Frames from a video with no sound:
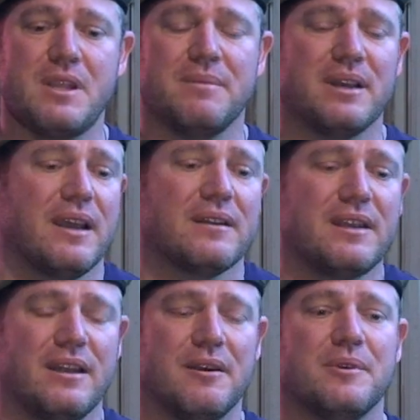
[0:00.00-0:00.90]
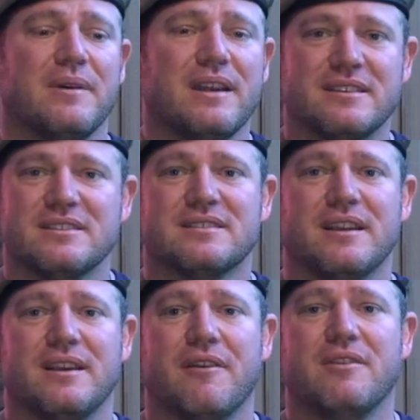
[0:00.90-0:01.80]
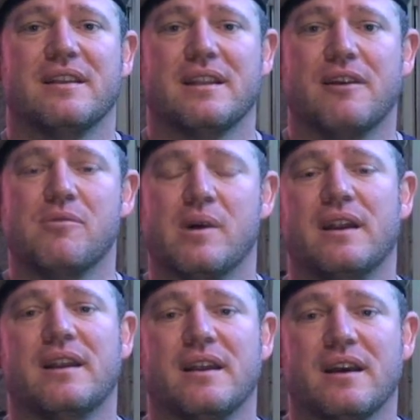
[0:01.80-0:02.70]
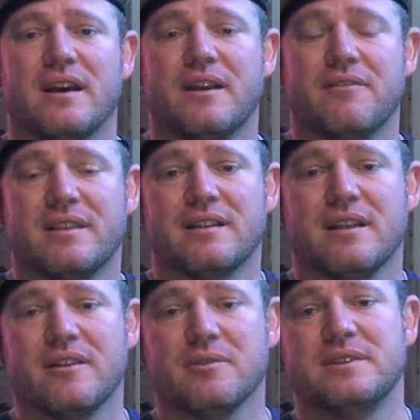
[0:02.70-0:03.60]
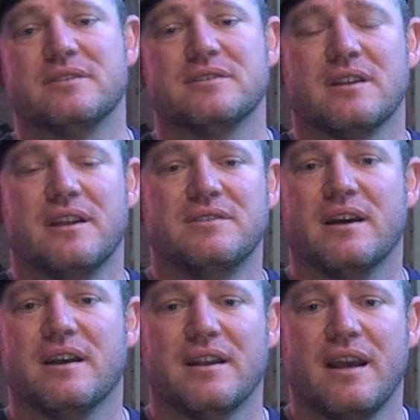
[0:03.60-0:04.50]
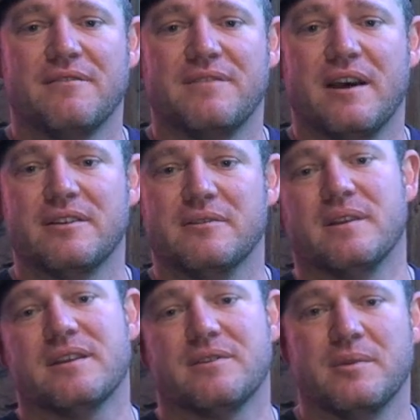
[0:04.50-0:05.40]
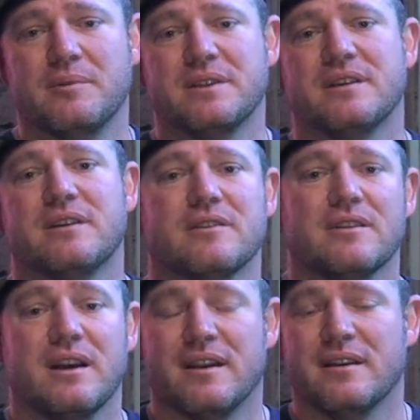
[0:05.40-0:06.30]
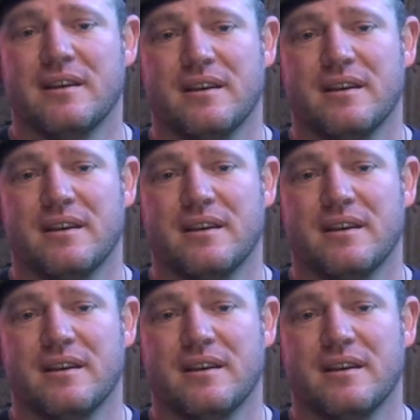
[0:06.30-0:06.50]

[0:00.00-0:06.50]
But yeah, KWA is just everything that I've wanted in a gun, all the research that I've done, I've found it with this one particular gun.